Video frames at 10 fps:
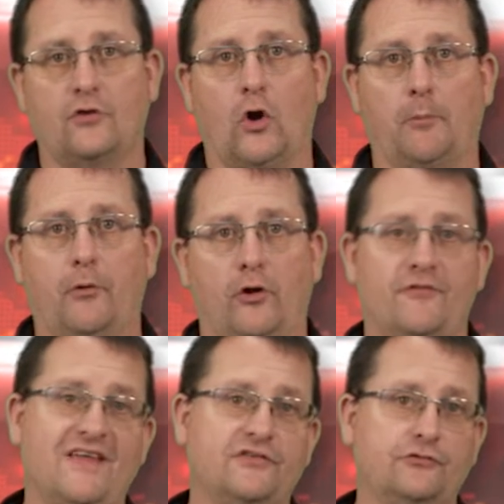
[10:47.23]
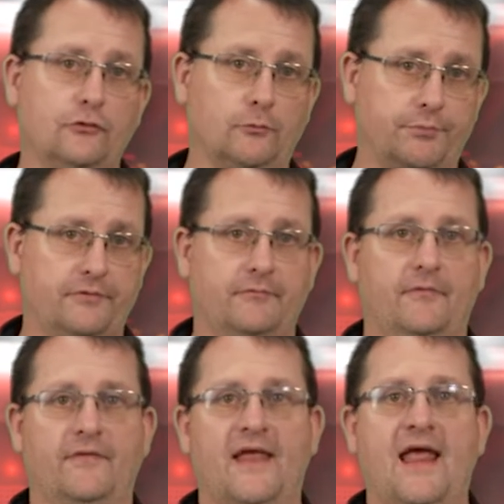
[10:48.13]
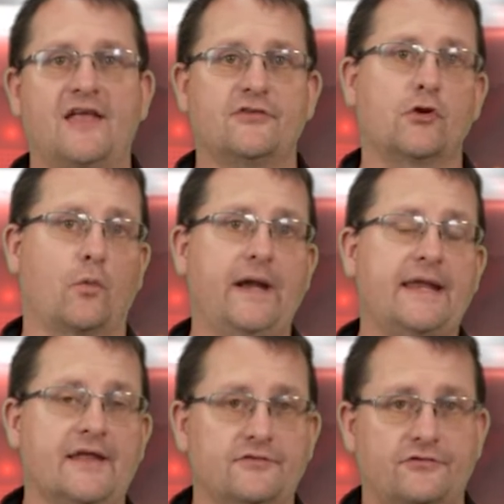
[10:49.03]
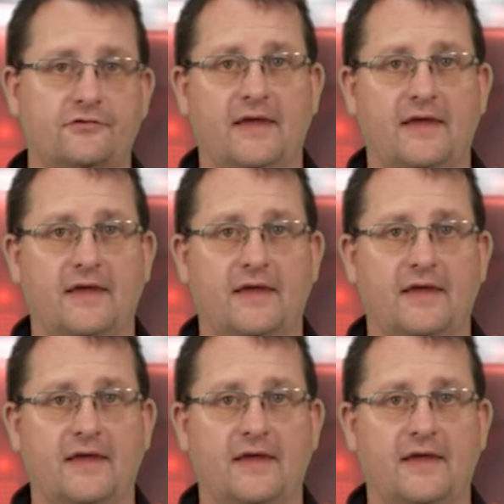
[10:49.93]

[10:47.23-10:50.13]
are part of a soup that has ingredients,